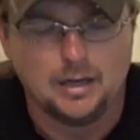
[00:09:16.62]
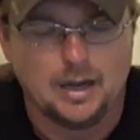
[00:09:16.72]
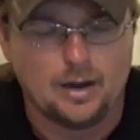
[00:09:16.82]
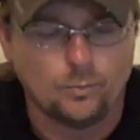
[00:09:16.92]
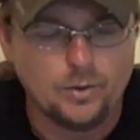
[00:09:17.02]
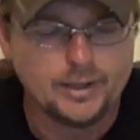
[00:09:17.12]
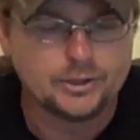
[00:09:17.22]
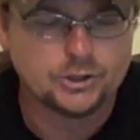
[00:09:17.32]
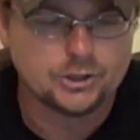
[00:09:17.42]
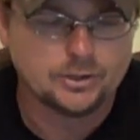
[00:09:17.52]
I
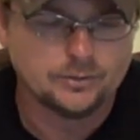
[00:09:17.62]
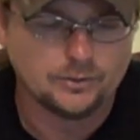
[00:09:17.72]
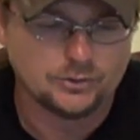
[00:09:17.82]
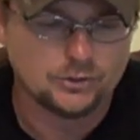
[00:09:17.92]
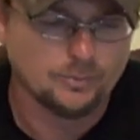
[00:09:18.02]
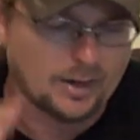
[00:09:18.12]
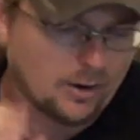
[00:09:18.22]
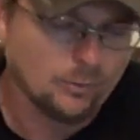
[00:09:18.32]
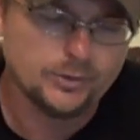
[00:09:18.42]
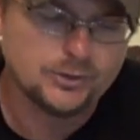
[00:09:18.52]
wish that my
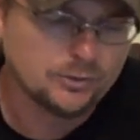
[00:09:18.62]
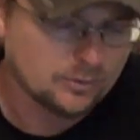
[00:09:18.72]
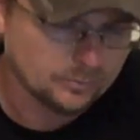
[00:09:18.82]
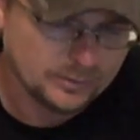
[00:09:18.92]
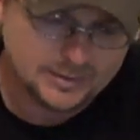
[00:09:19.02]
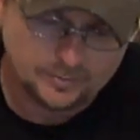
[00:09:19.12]
only 2 complaints